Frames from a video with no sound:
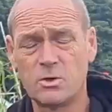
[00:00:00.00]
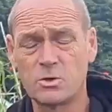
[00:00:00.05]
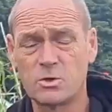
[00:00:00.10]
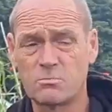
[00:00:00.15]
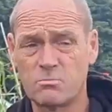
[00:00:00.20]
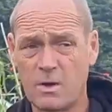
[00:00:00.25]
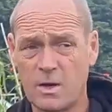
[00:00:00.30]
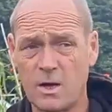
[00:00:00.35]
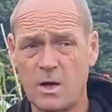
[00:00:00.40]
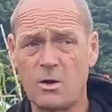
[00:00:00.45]
Well,
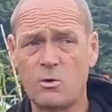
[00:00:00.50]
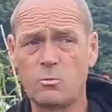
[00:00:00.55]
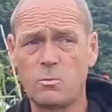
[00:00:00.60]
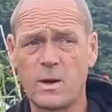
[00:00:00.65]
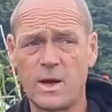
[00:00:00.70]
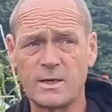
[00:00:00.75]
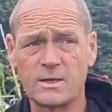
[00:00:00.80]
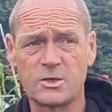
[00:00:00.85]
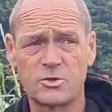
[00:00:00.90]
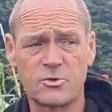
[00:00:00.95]
all
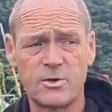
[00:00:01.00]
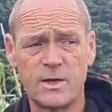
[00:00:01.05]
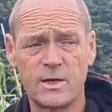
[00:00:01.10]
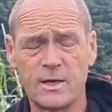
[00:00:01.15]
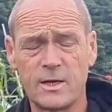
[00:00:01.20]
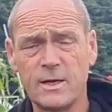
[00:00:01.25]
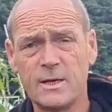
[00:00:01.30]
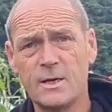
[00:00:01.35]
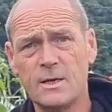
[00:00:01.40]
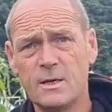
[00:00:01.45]
plants
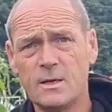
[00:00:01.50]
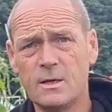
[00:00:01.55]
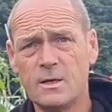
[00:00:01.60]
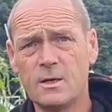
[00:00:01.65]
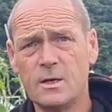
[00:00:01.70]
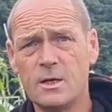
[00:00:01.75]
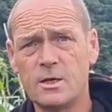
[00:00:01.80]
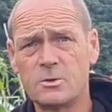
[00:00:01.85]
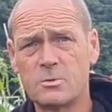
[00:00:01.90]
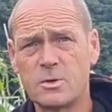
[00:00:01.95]
really,
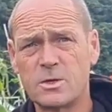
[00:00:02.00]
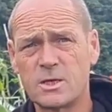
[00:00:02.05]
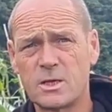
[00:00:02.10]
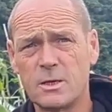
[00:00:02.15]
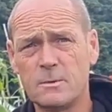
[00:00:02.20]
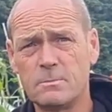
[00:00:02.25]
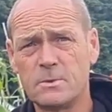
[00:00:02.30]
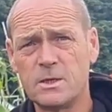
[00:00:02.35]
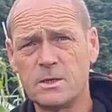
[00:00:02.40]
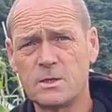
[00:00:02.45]
is we
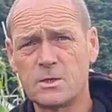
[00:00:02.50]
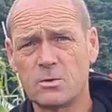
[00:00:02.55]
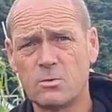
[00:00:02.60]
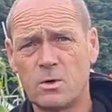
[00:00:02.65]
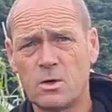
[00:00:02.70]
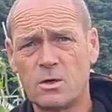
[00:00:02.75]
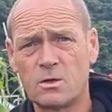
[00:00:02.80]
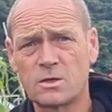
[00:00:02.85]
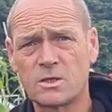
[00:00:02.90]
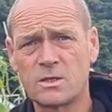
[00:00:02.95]
slipped
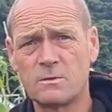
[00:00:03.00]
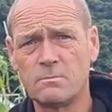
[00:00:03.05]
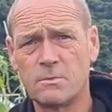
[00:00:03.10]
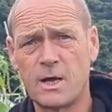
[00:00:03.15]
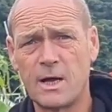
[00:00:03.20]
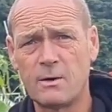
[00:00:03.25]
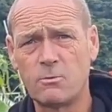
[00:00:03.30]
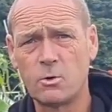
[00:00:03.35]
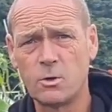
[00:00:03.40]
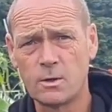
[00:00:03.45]
into
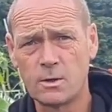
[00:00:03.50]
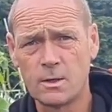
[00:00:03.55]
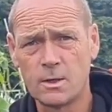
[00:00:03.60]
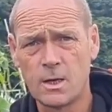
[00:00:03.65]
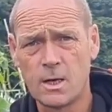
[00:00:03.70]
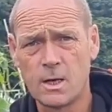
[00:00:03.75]
autumn now.